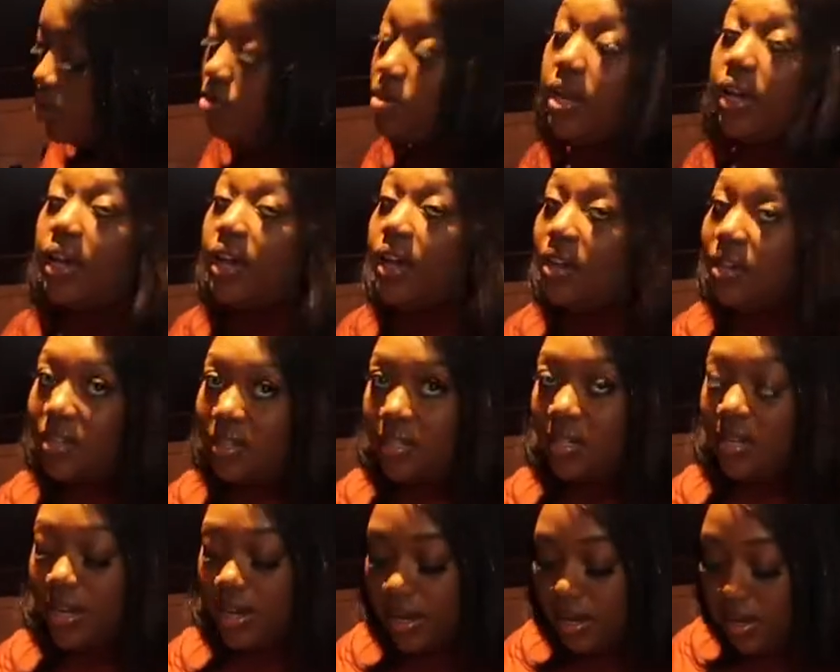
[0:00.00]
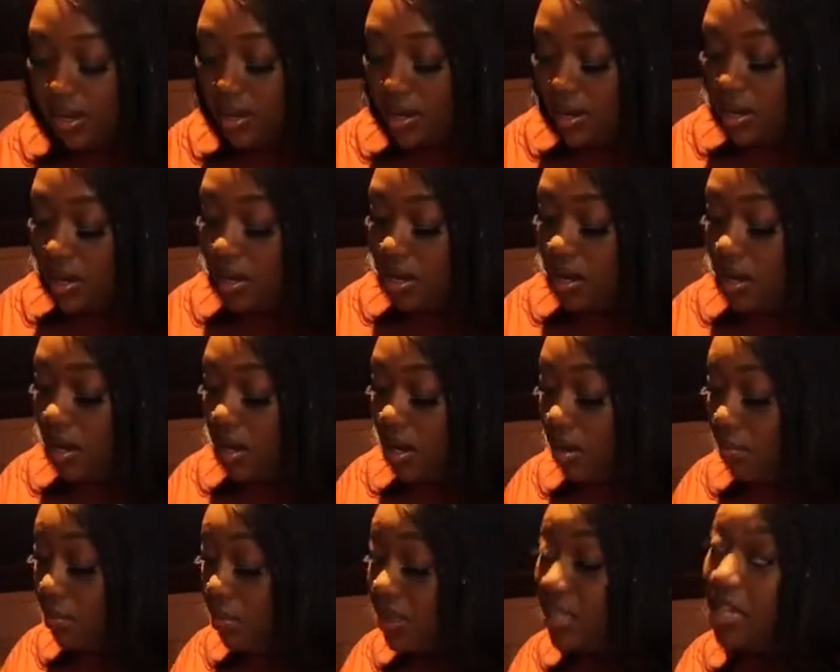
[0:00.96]
you can cook at,
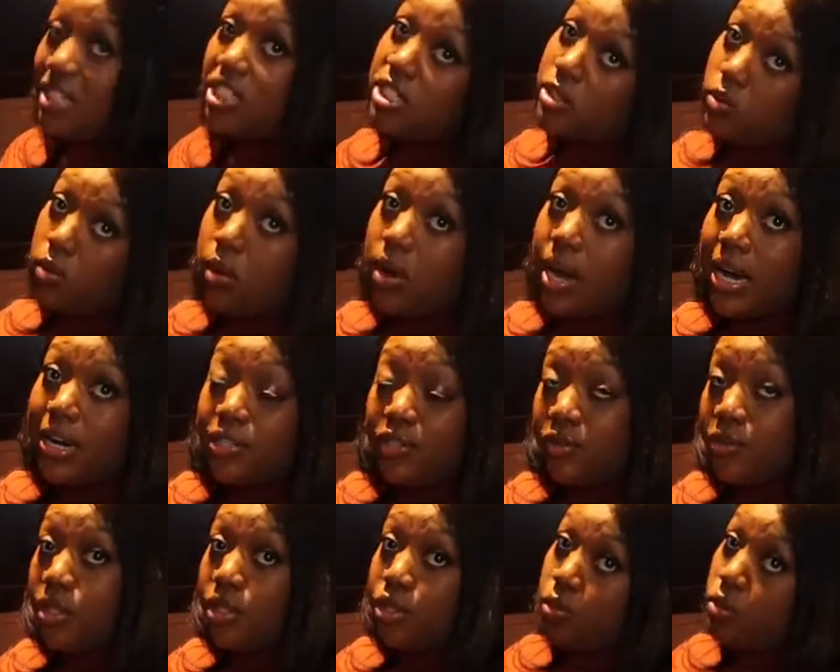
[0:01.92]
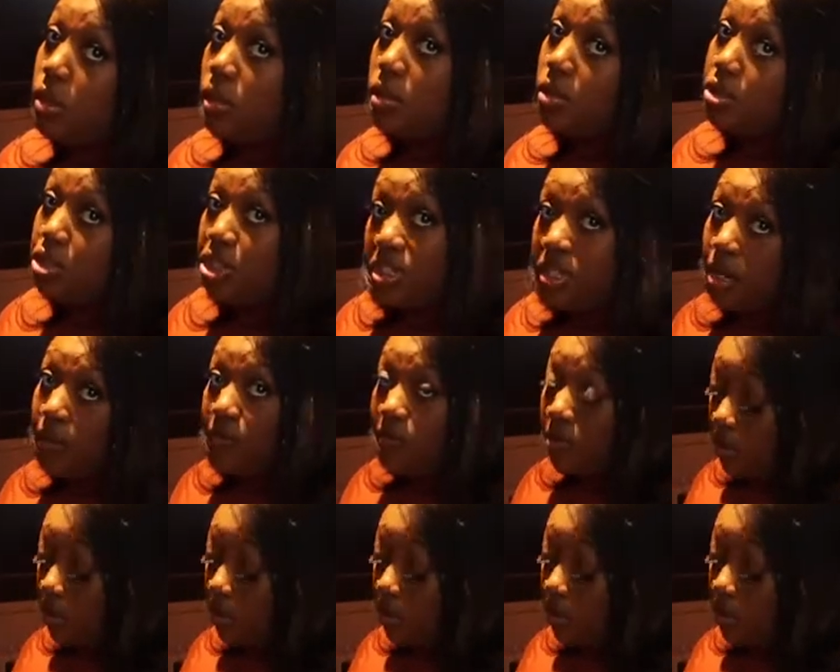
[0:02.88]
but that just requires you to do a little shuffle